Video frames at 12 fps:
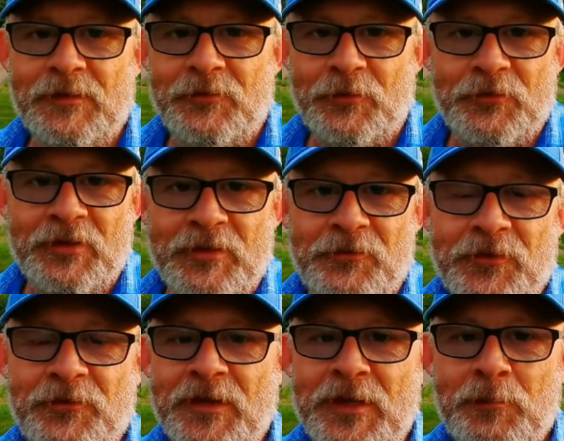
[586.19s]
14 or
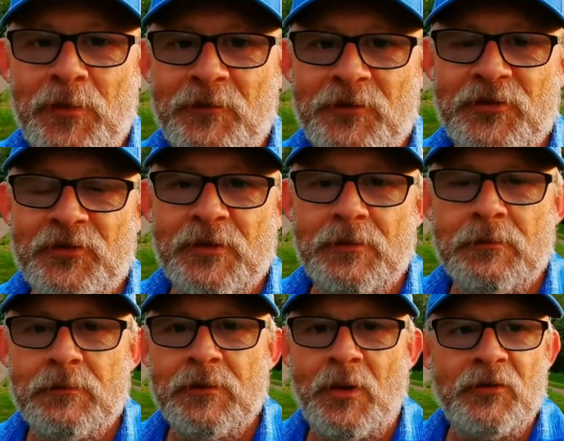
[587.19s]
15 months,
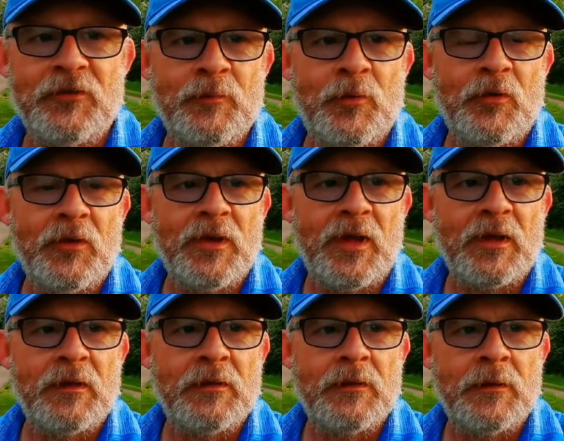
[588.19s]
no, actually more than that,